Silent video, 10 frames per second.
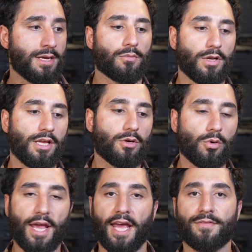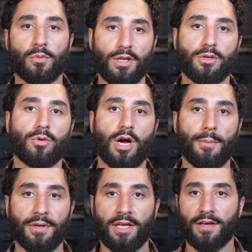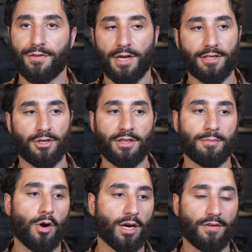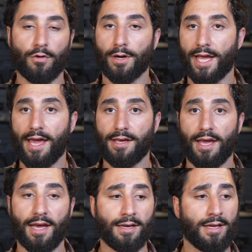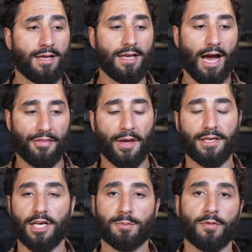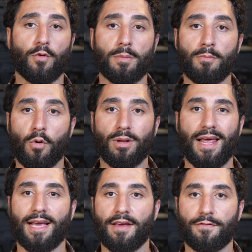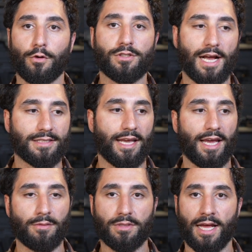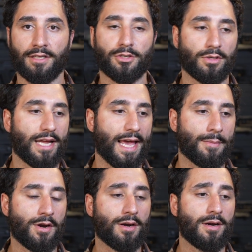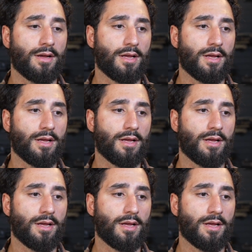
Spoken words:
A really cool can from a really cool company. If you guys are in the market for a K can, I think it does perform more like a full-size can with that internal diameter.